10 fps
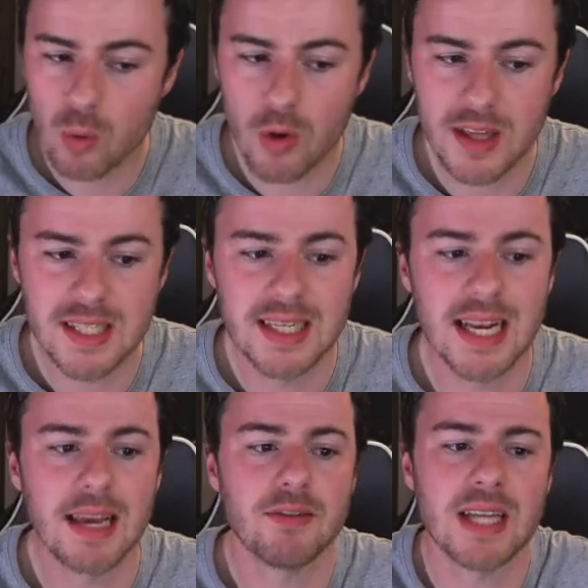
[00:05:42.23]
what this is
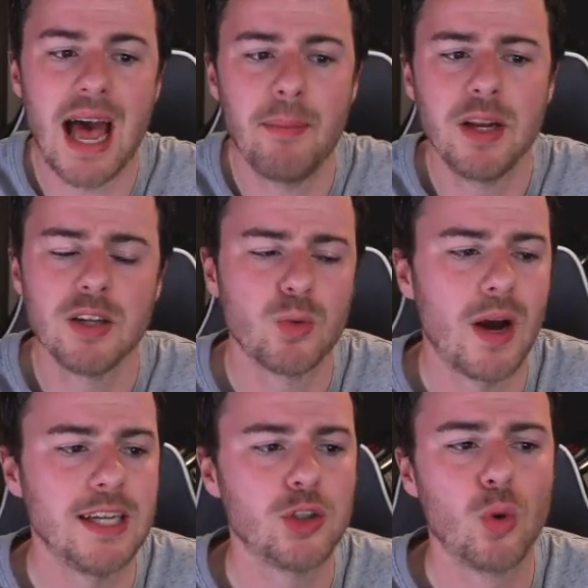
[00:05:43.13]
going to give us happiness
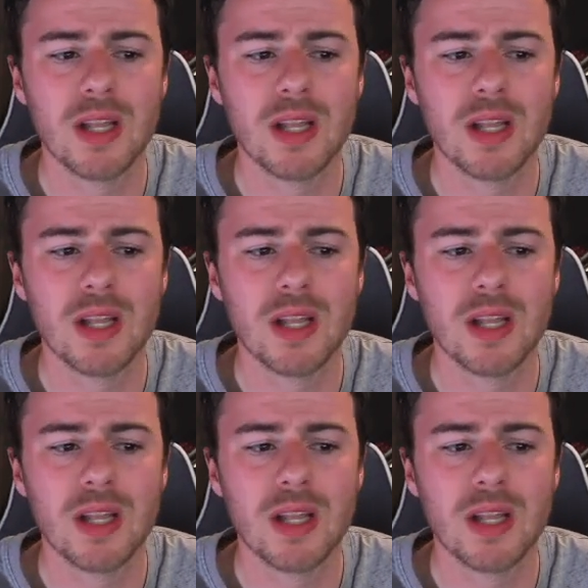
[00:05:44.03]
wise. So